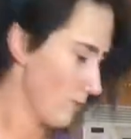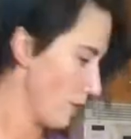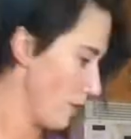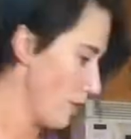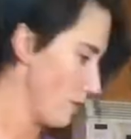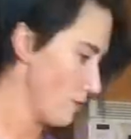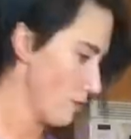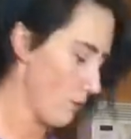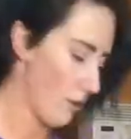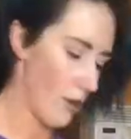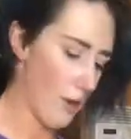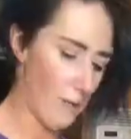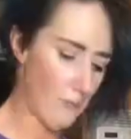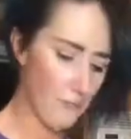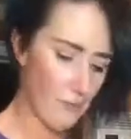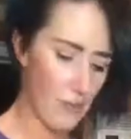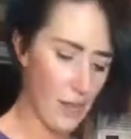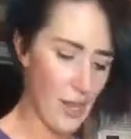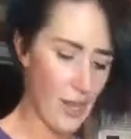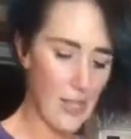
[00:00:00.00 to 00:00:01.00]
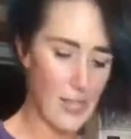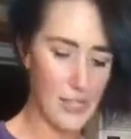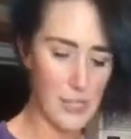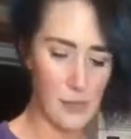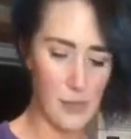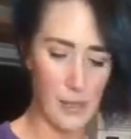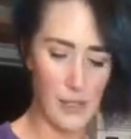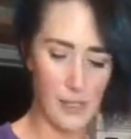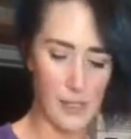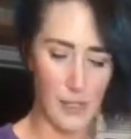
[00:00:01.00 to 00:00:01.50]
He's okay.
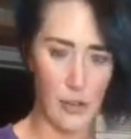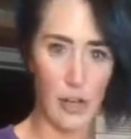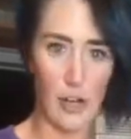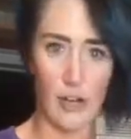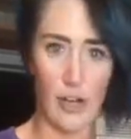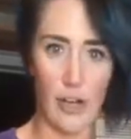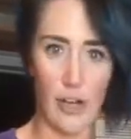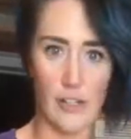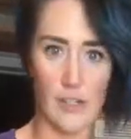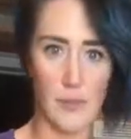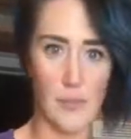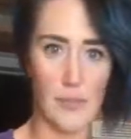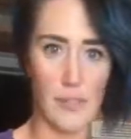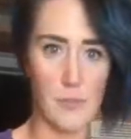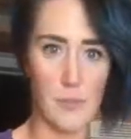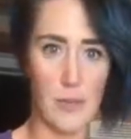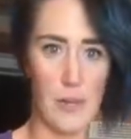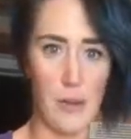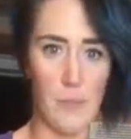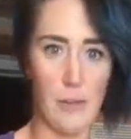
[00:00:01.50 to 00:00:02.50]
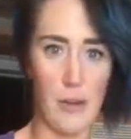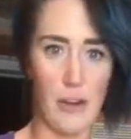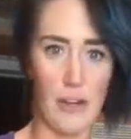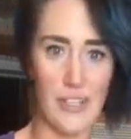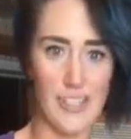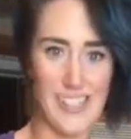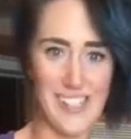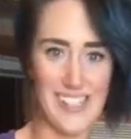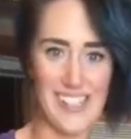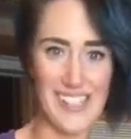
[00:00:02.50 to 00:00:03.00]
Our dog smells peanut butter.
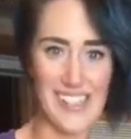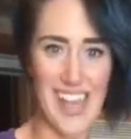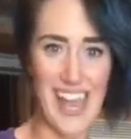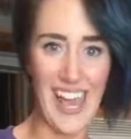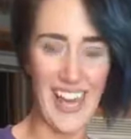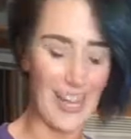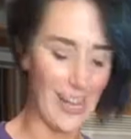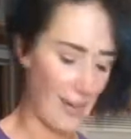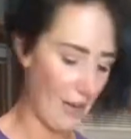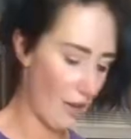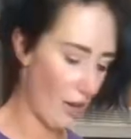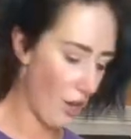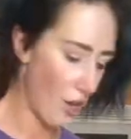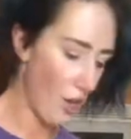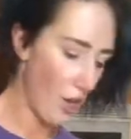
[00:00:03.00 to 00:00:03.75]
He's excited.